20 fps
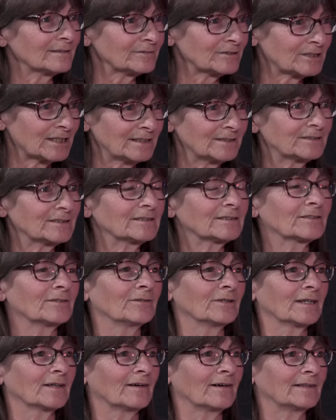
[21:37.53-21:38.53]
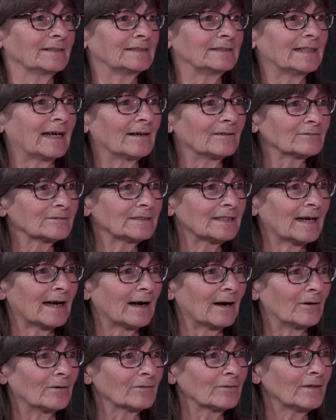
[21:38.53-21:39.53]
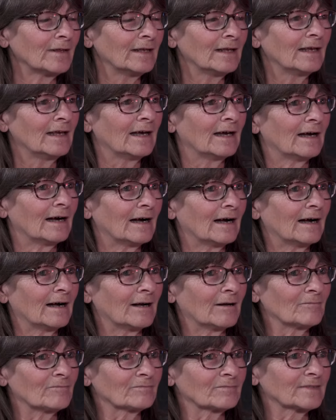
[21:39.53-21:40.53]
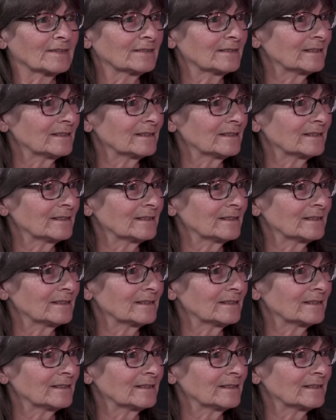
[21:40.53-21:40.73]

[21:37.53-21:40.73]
of changes going on downtown. Mm-hmm.